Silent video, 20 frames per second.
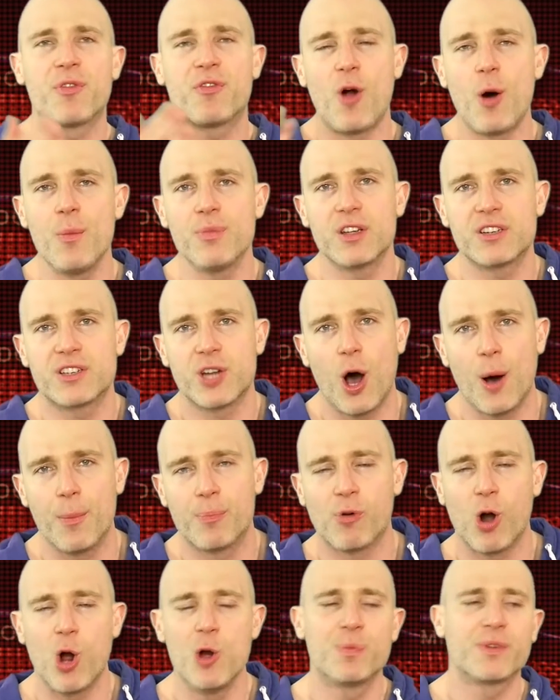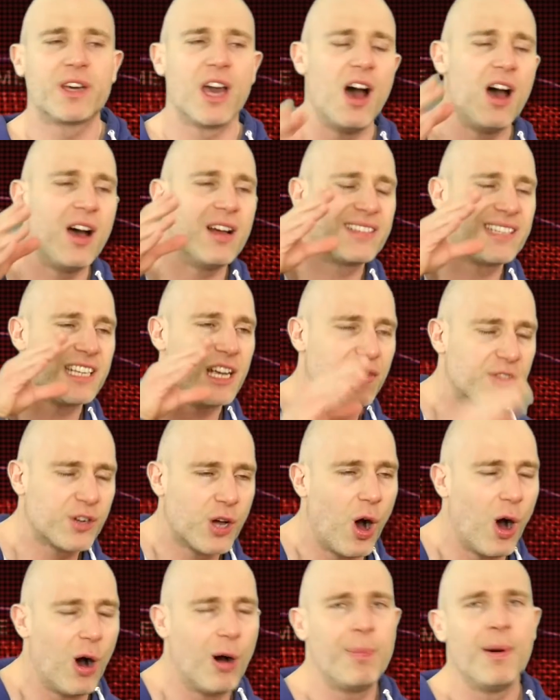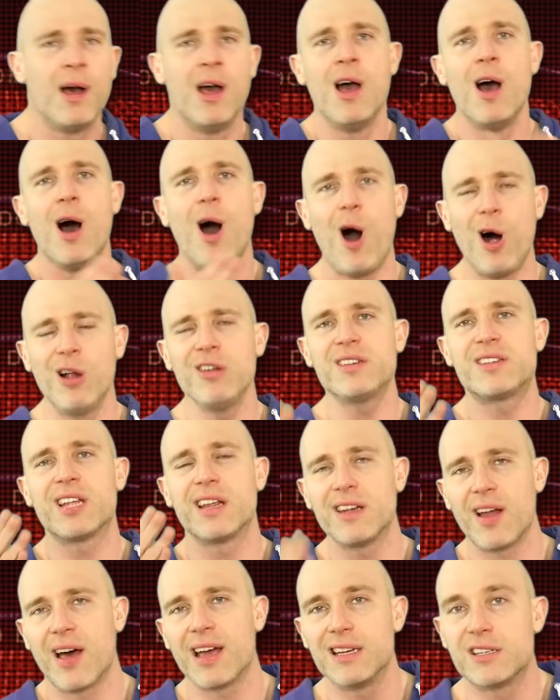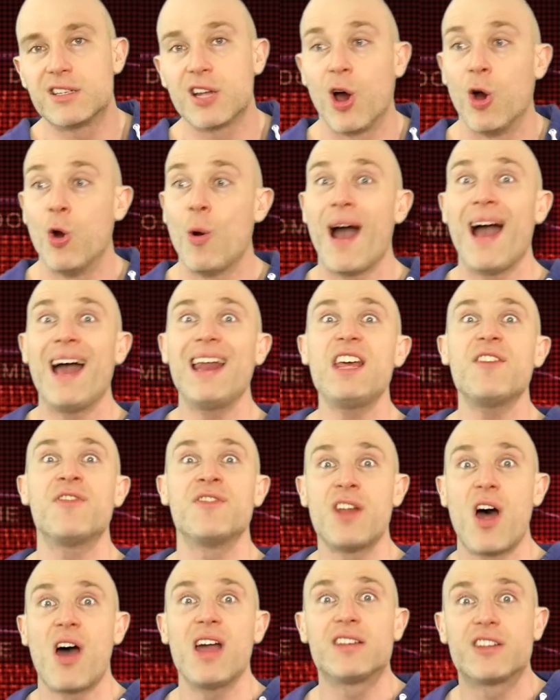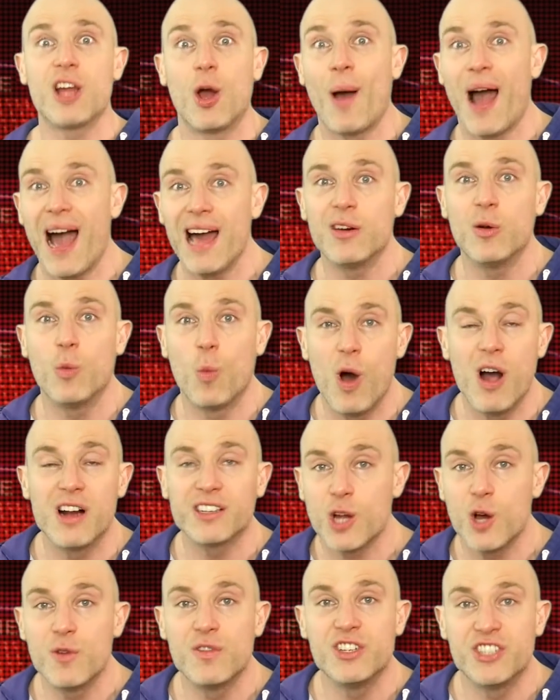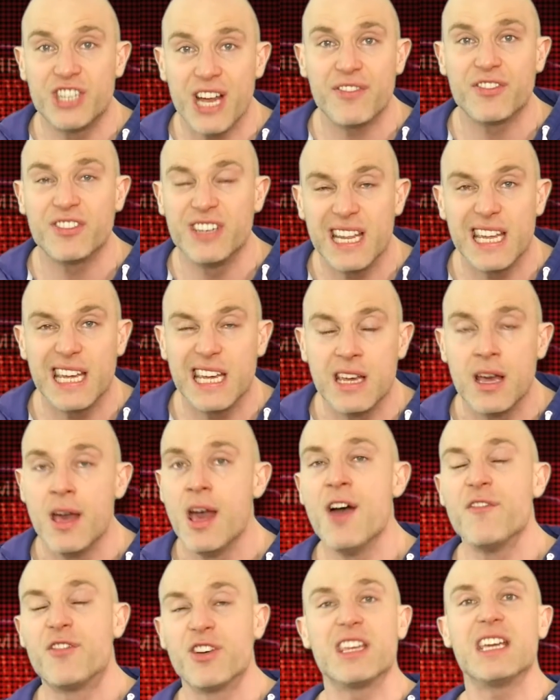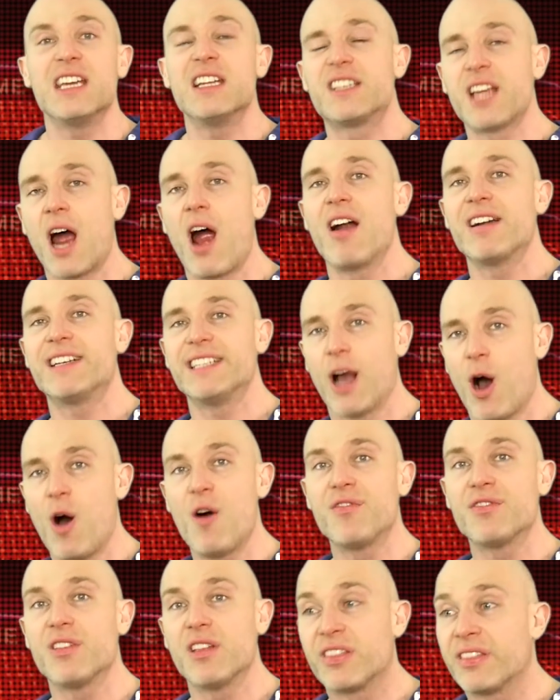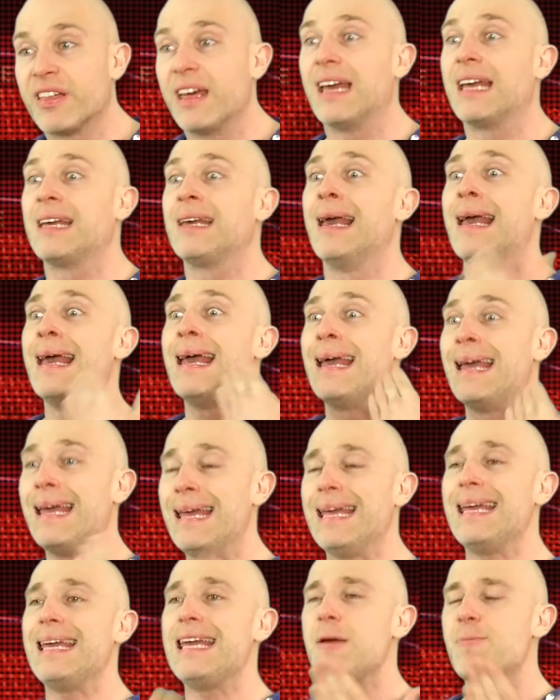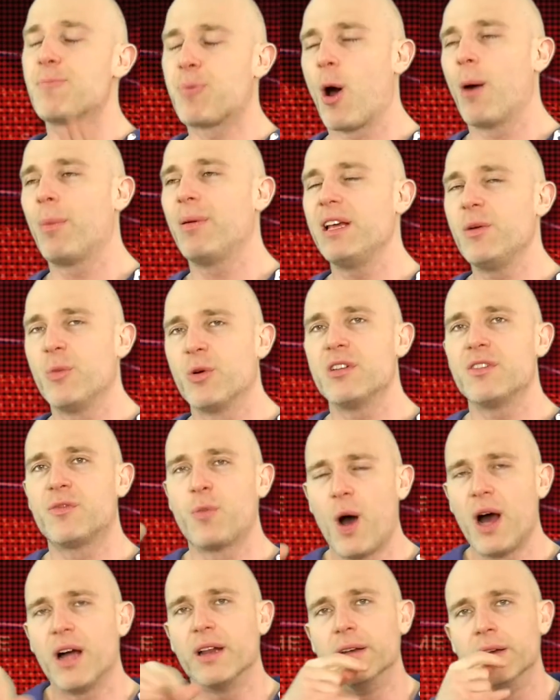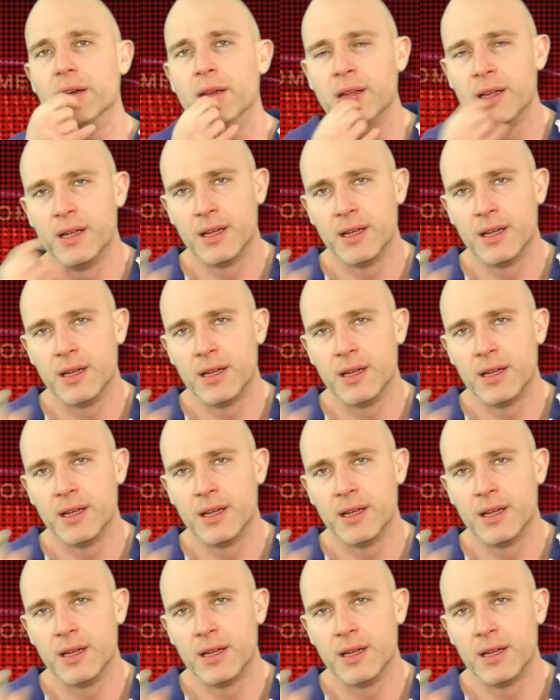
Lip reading: from the top rope, courtesy of Cobb, onto Naito, and if Naito hadn't worked over Jeff's knee for the entirety of the thing, he probably would have won.